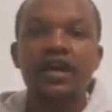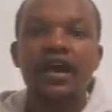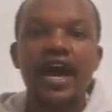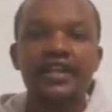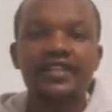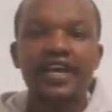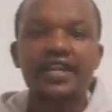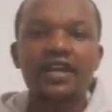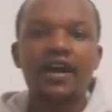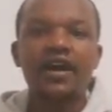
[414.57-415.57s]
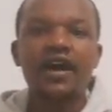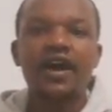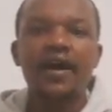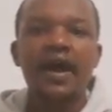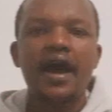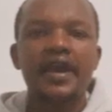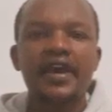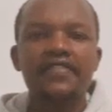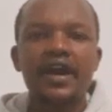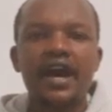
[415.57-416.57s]
And then
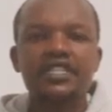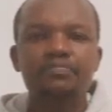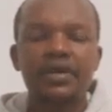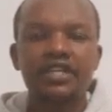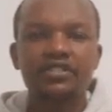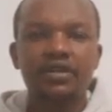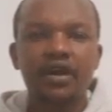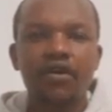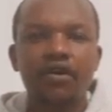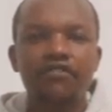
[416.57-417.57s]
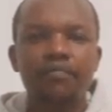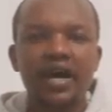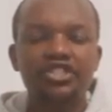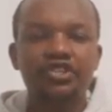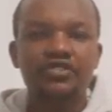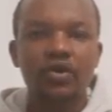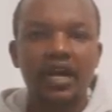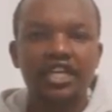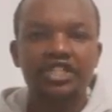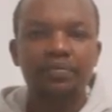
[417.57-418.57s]
another aspect of partial
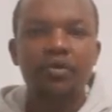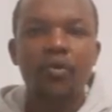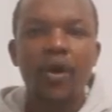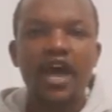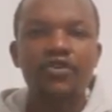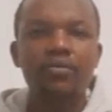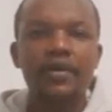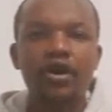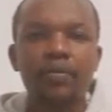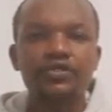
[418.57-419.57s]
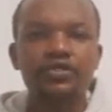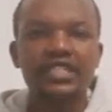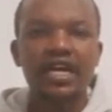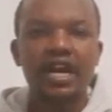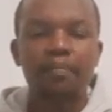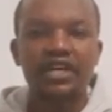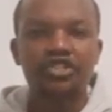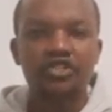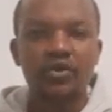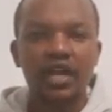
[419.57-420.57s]
scholarship, why you may opt to take a
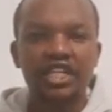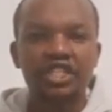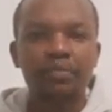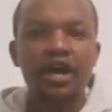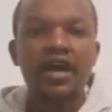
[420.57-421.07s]
partial scholarship,